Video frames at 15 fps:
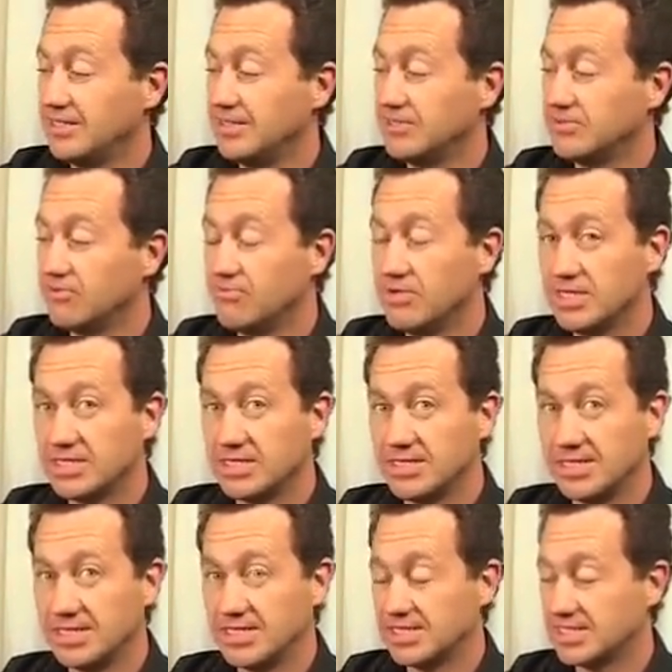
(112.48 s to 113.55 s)
These were
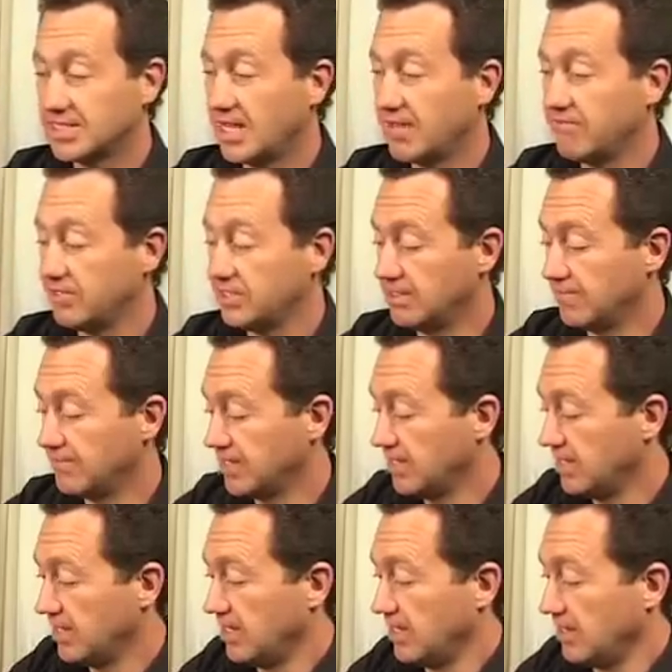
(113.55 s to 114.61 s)
recently discovered.
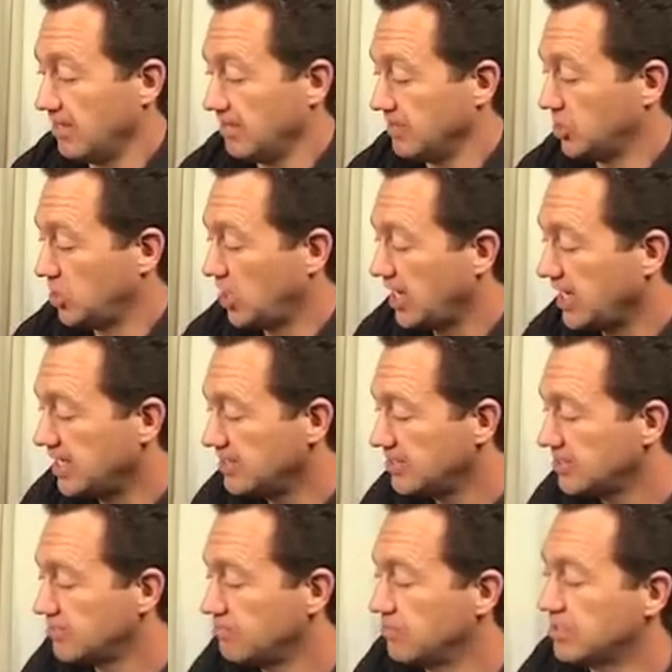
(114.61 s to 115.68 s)
The
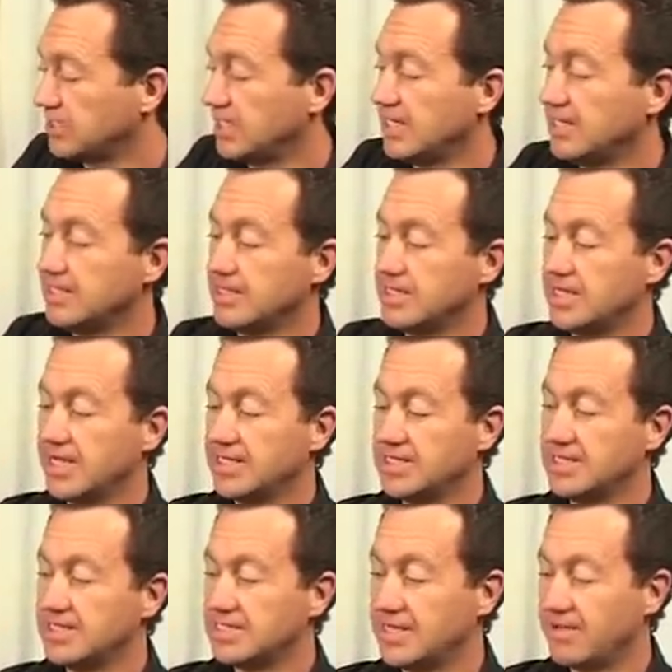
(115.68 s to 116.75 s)
chains were seen in the
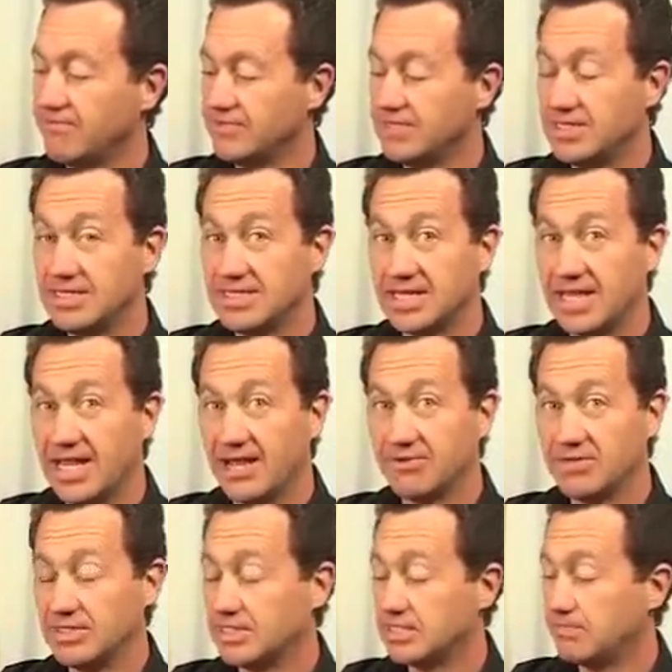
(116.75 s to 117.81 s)
nineteen seventies
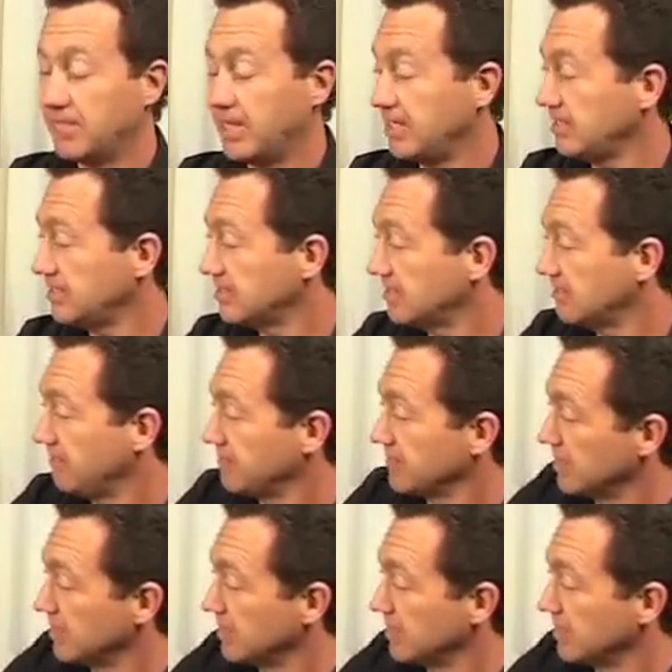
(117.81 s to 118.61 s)
out in space.